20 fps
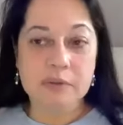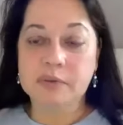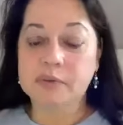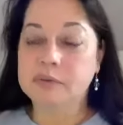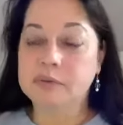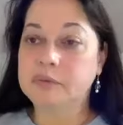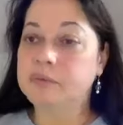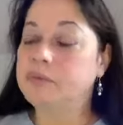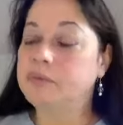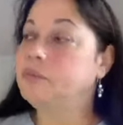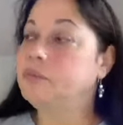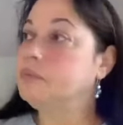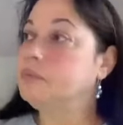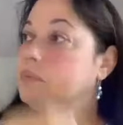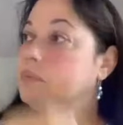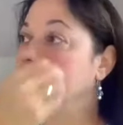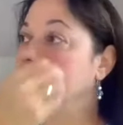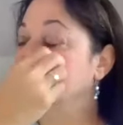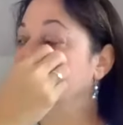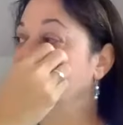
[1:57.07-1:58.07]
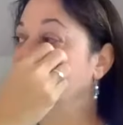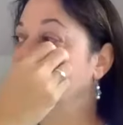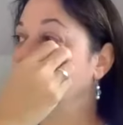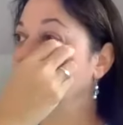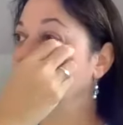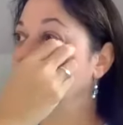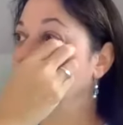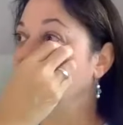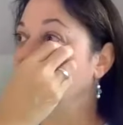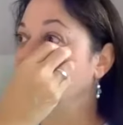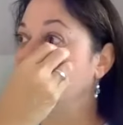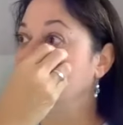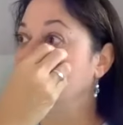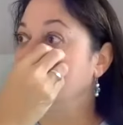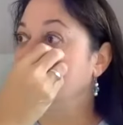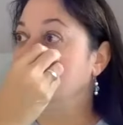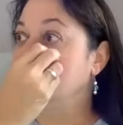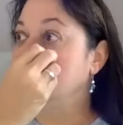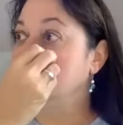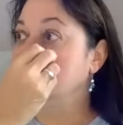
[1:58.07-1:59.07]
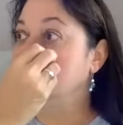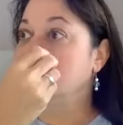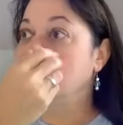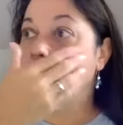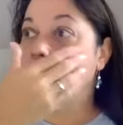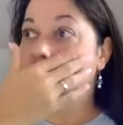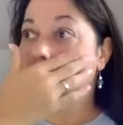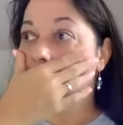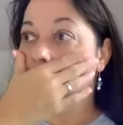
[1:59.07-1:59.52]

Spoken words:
(no one is talking)